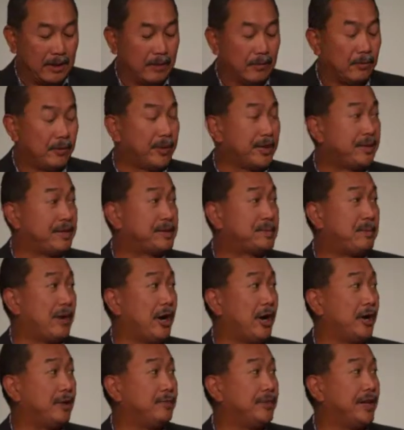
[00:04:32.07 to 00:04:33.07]
What
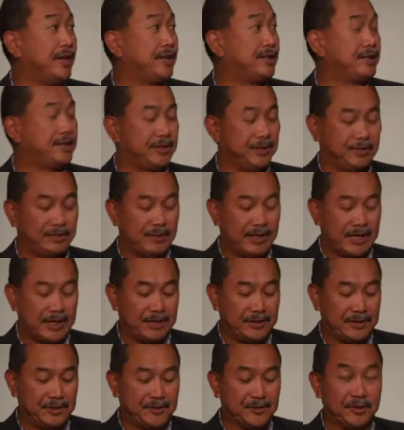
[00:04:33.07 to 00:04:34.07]
inspired me
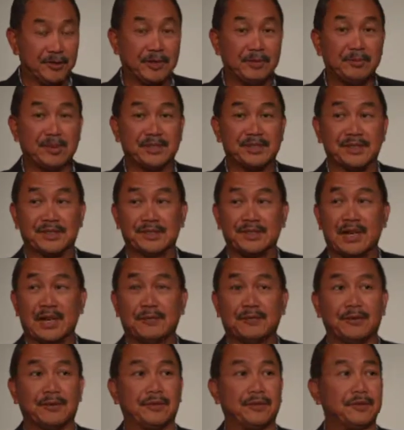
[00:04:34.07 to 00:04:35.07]
to join the business
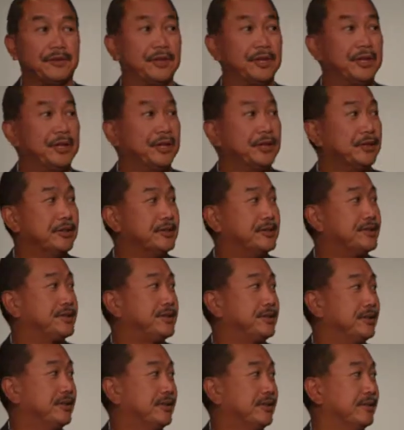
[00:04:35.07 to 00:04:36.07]
after 30
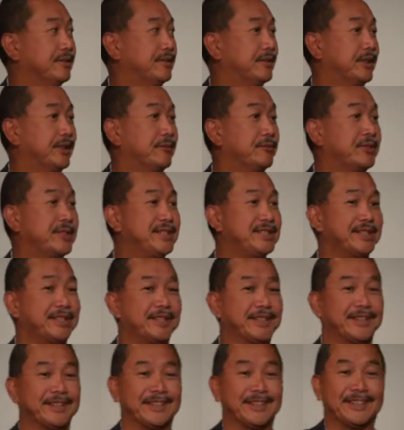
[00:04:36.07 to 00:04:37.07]
years of
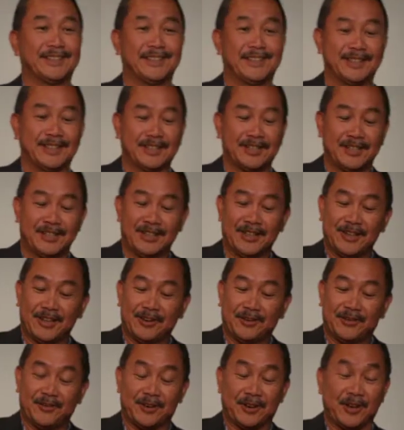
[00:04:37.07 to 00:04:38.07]
retailing?
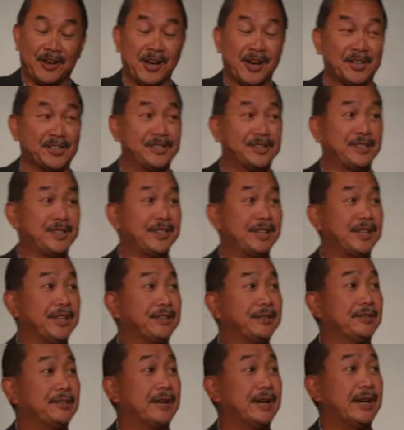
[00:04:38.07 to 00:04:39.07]
Well, gosh, I tell
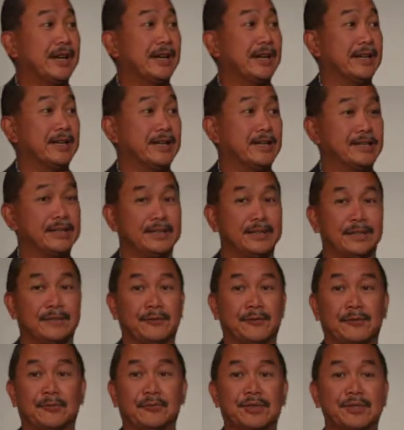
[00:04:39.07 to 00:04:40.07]
you,
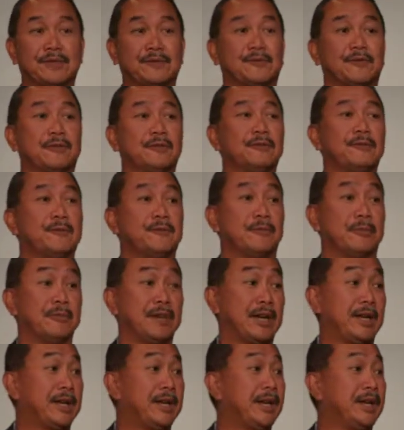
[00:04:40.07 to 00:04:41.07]
if it wasn't for
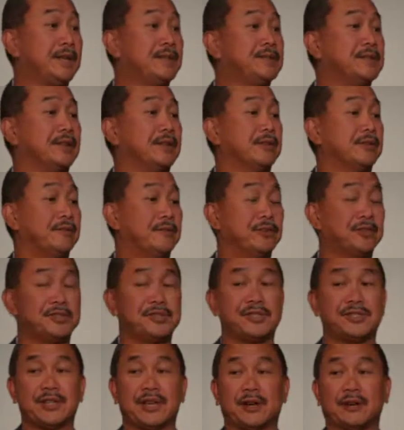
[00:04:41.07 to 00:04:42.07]
my kids and the
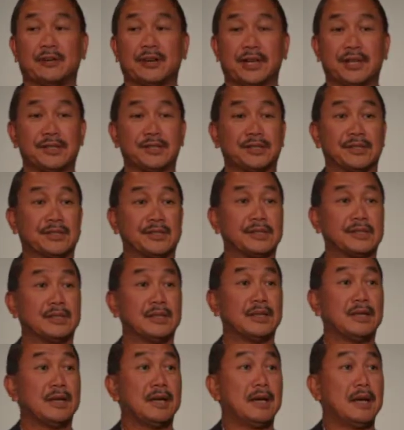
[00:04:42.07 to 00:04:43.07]
future generations,
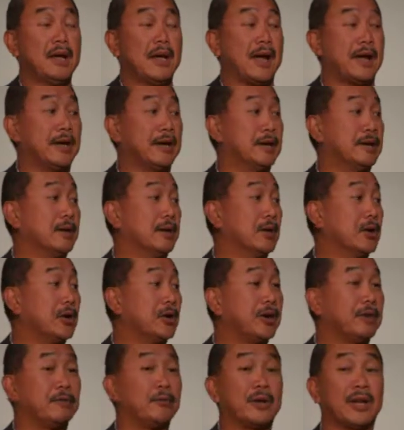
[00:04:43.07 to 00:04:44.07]
and
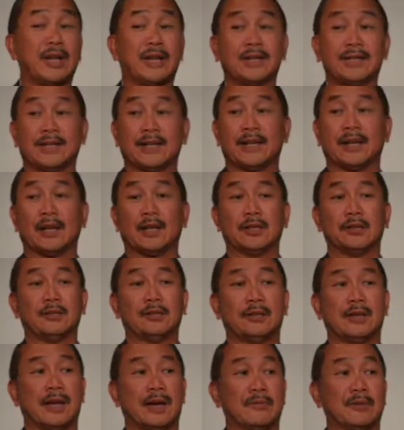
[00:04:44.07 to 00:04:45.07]
learning what I did at
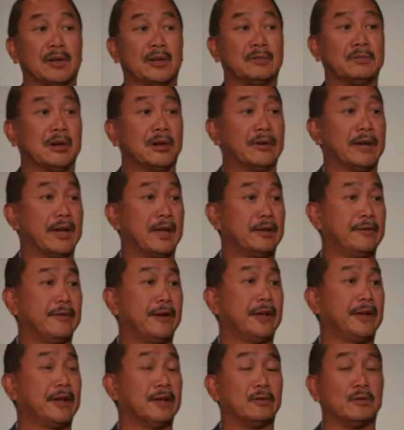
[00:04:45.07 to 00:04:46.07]
Lululemon about
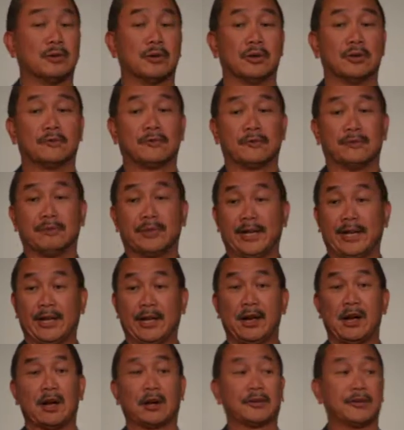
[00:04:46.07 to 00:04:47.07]
elevating the world from
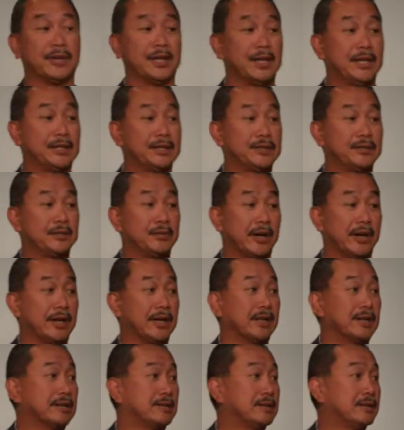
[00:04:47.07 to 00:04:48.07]
mediocrity to
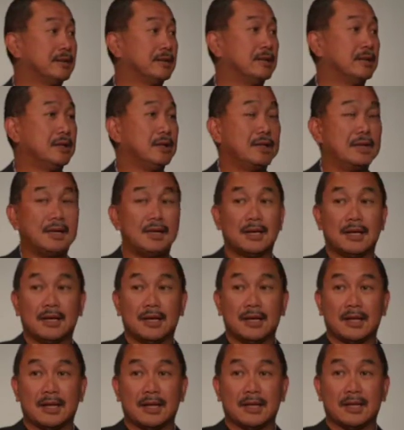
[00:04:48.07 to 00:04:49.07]
greatness,
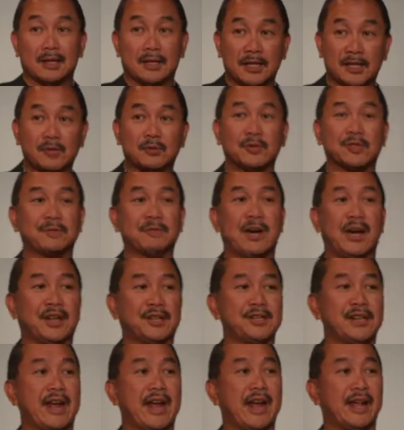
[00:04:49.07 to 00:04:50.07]
this was my
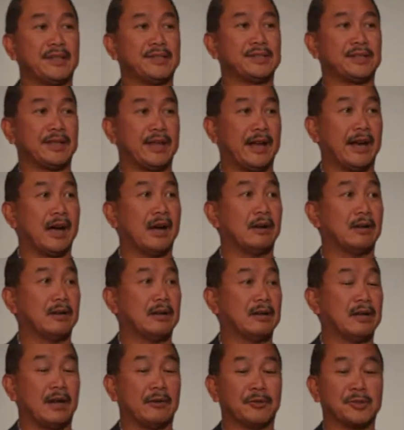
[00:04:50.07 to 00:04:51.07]
chance to get out.
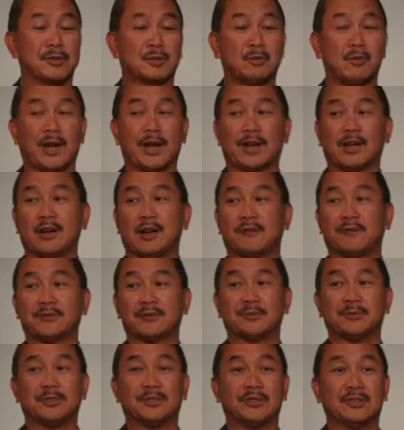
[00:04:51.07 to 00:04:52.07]
I was quite
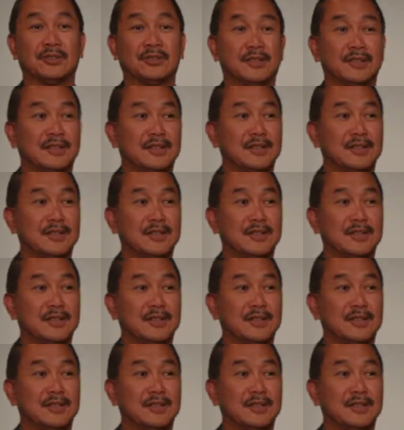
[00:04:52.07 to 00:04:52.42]
comfortable.